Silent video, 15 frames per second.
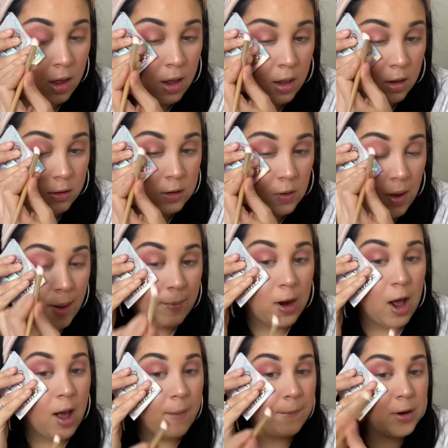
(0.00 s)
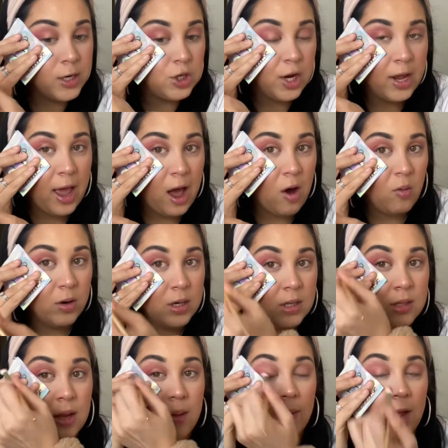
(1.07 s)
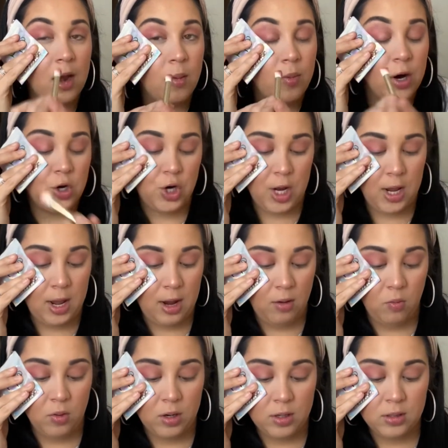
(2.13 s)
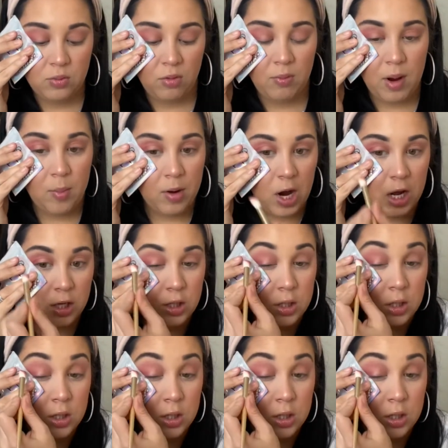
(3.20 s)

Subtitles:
So I'm not brushing outwards, I'm kind of brushing inwards with my brush.